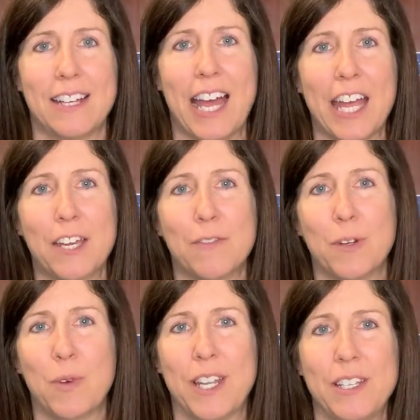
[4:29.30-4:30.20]
Hi
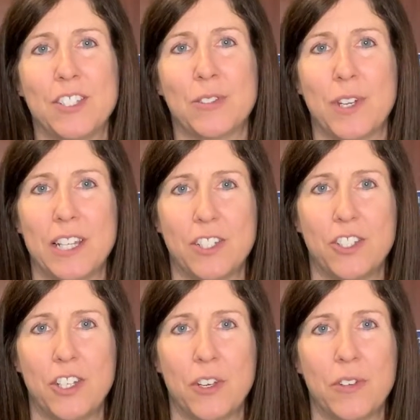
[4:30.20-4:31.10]
everyone, just want to let
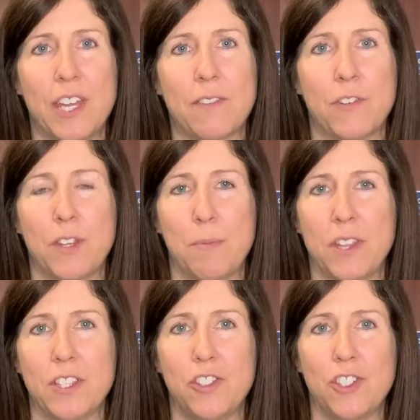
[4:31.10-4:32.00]
you know that for the
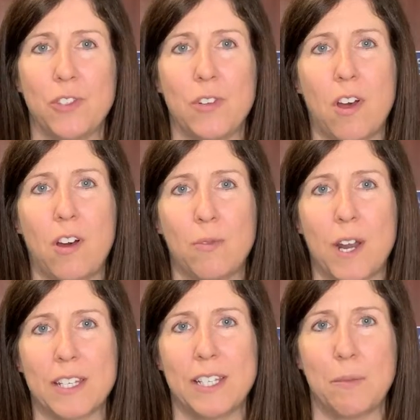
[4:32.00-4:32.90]
month of June, all
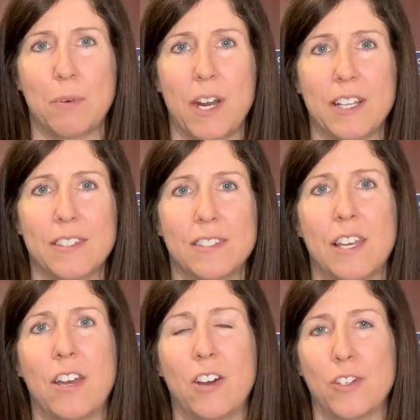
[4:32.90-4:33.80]
RockTape products
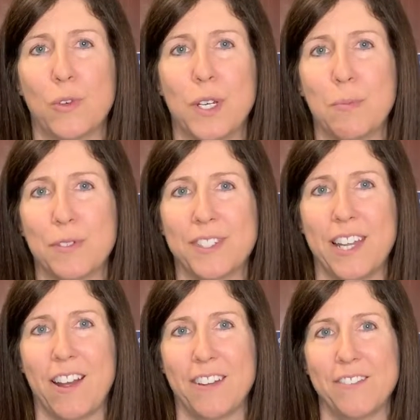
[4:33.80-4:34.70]
are
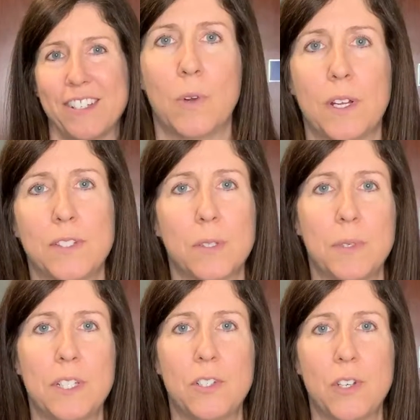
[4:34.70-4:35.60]
20% off. We'll also
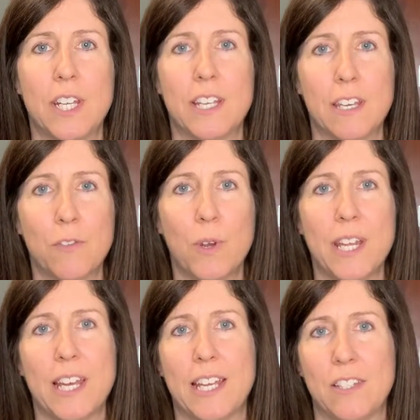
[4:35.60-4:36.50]
be doing a giveaway
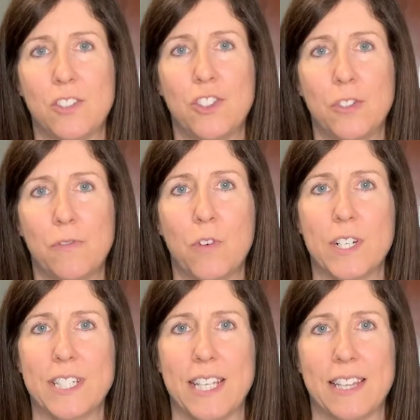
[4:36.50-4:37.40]
that ends June
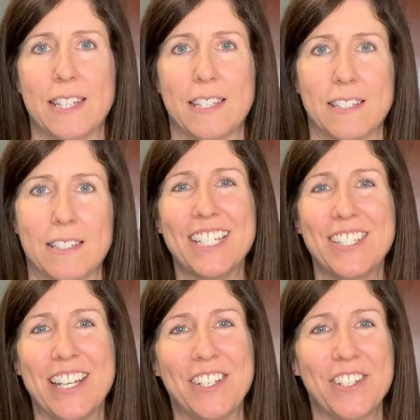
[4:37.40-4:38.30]
14th.
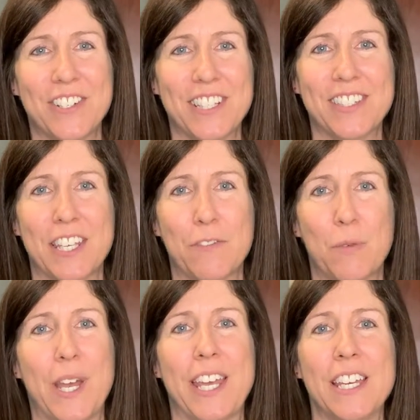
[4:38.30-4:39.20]
To enter this
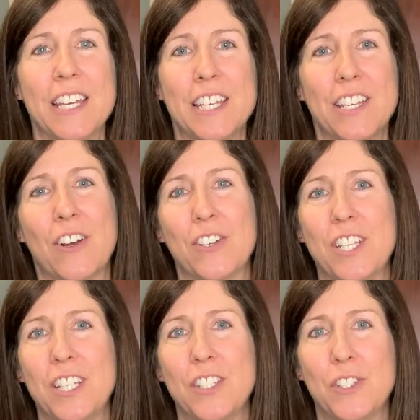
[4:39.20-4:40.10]
giveaway, all you
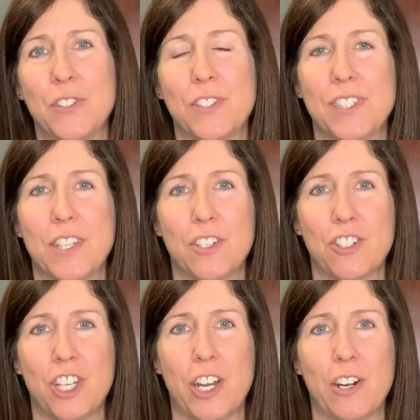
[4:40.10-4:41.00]
need to do is either
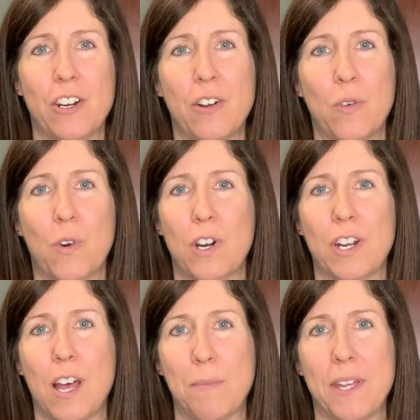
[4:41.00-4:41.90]
share or
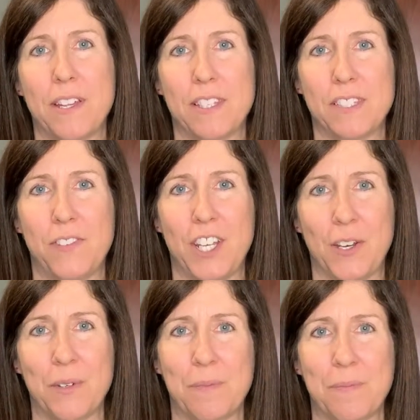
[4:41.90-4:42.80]
comment on this video.